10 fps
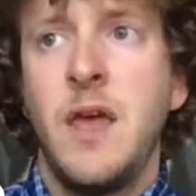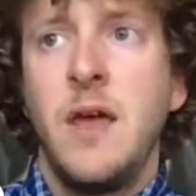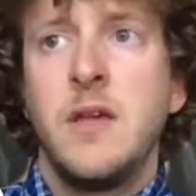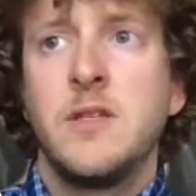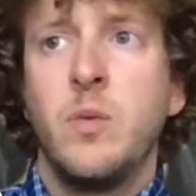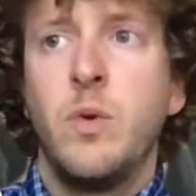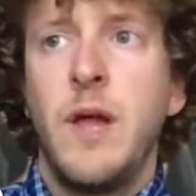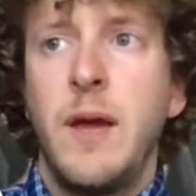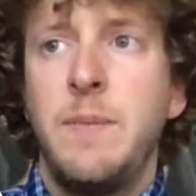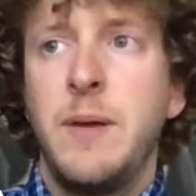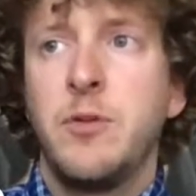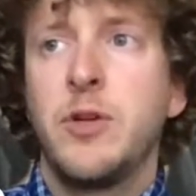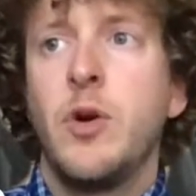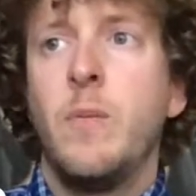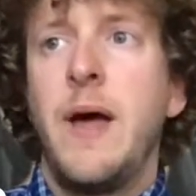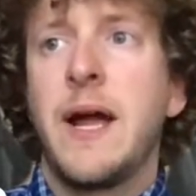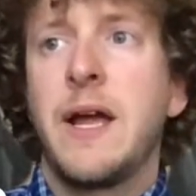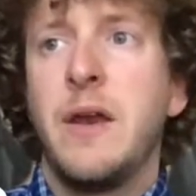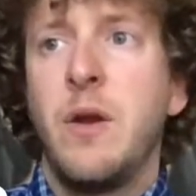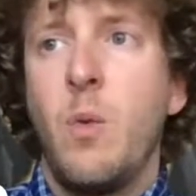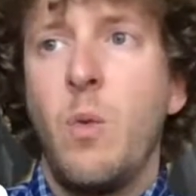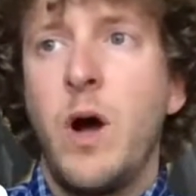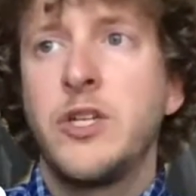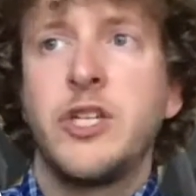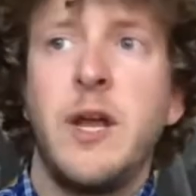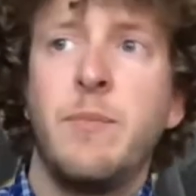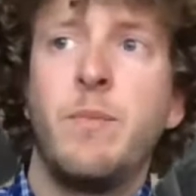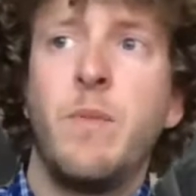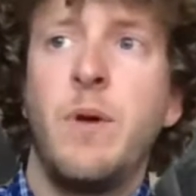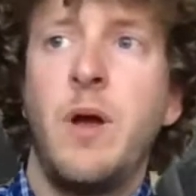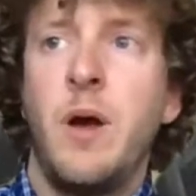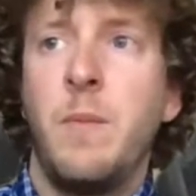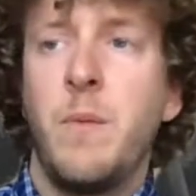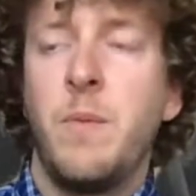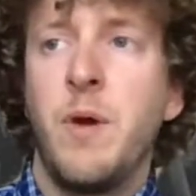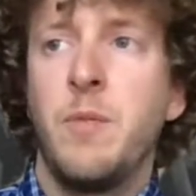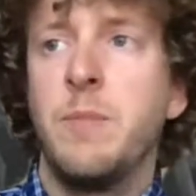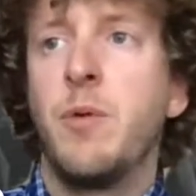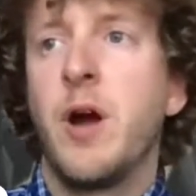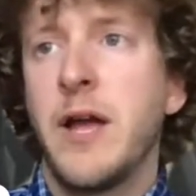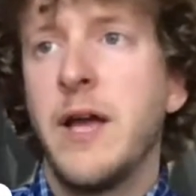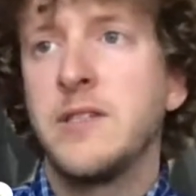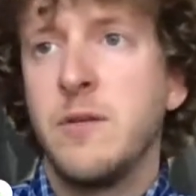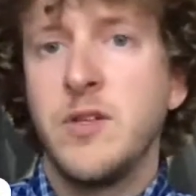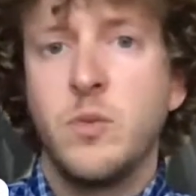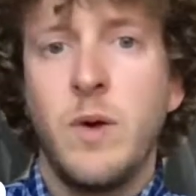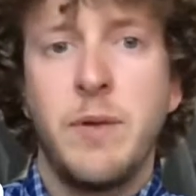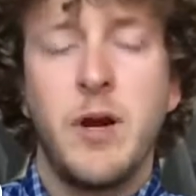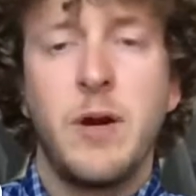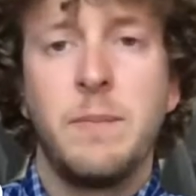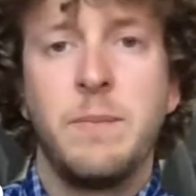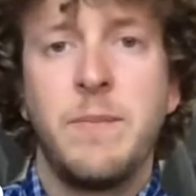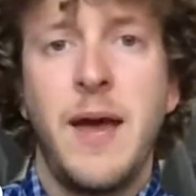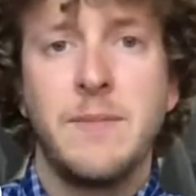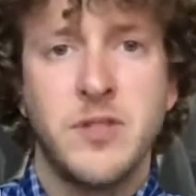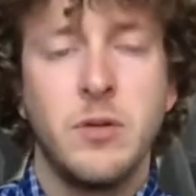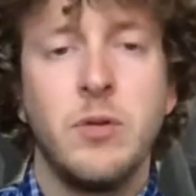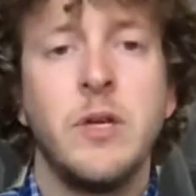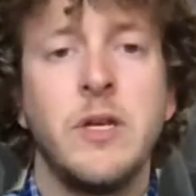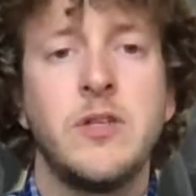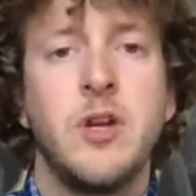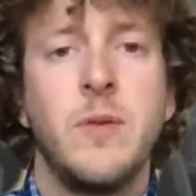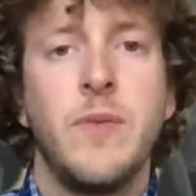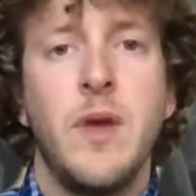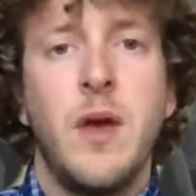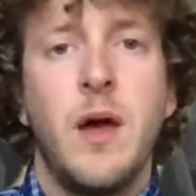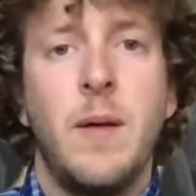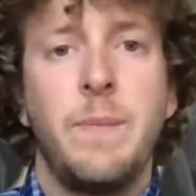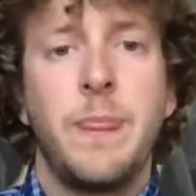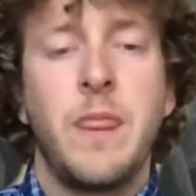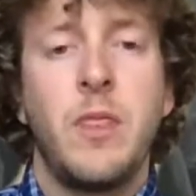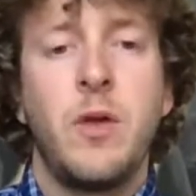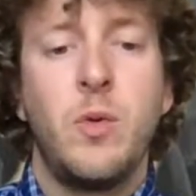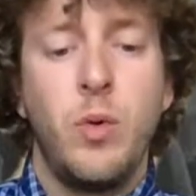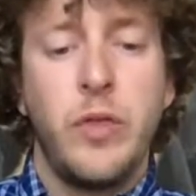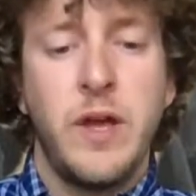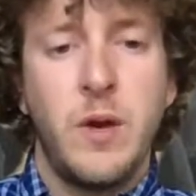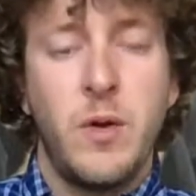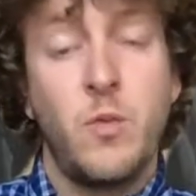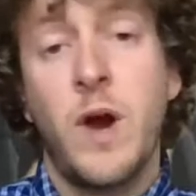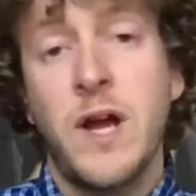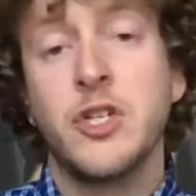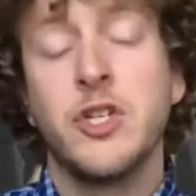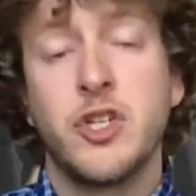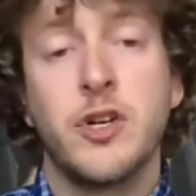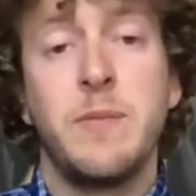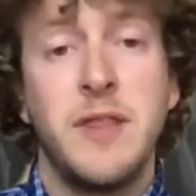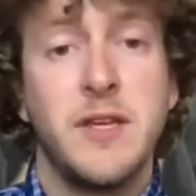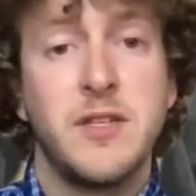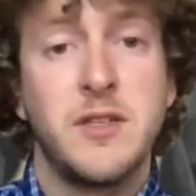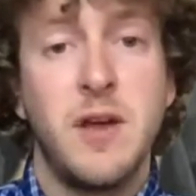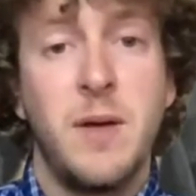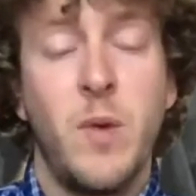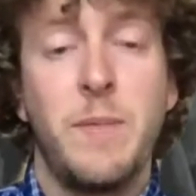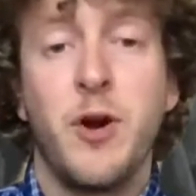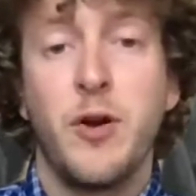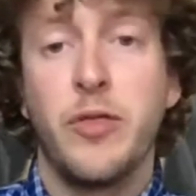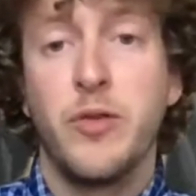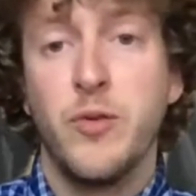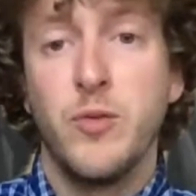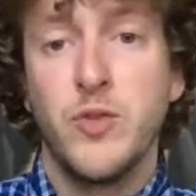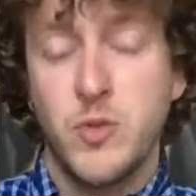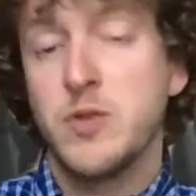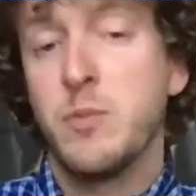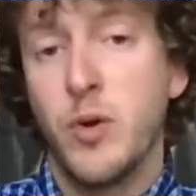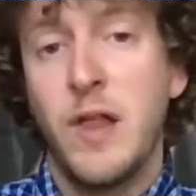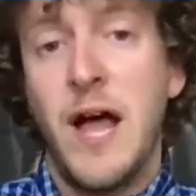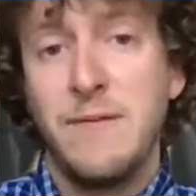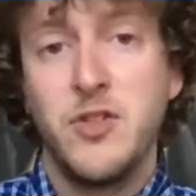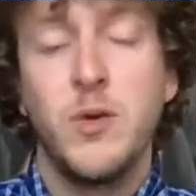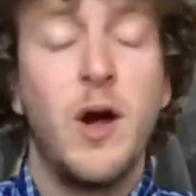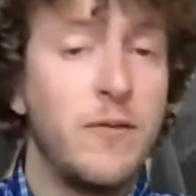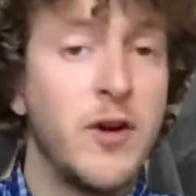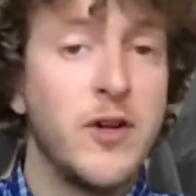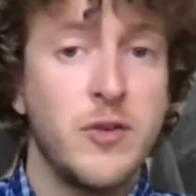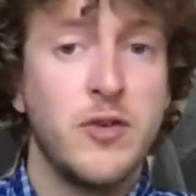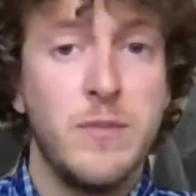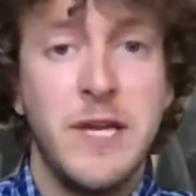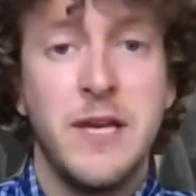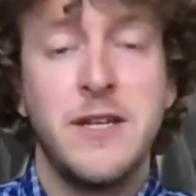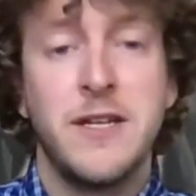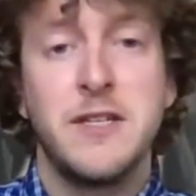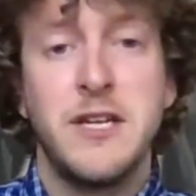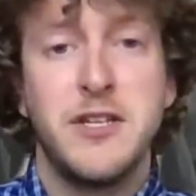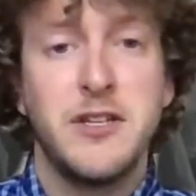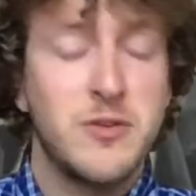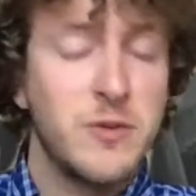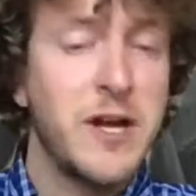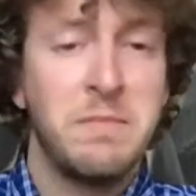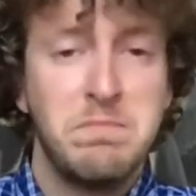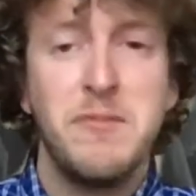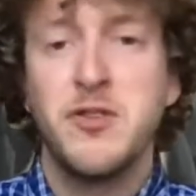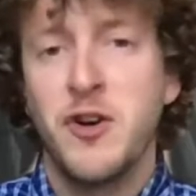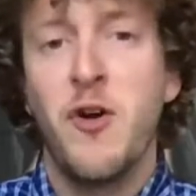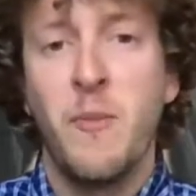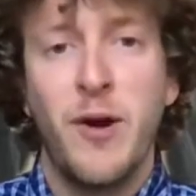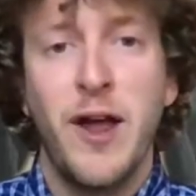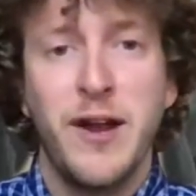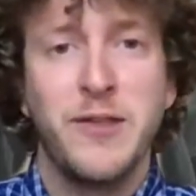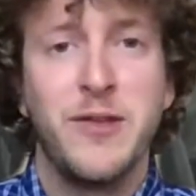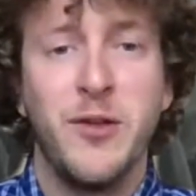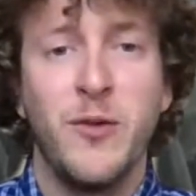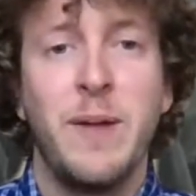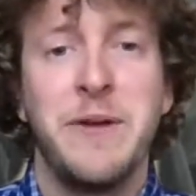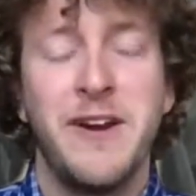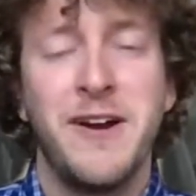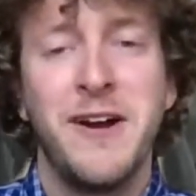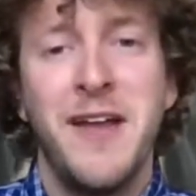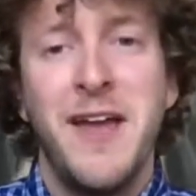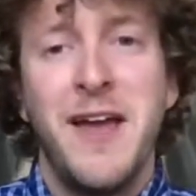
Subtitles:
So will I be able to go back and watch a rebroadcast of this webinar? Absolutely. So the cool thing, we're actually streaming this webinar through Switchboard Live to all of our social media destinations. So we're kind of using our own product through the webinar.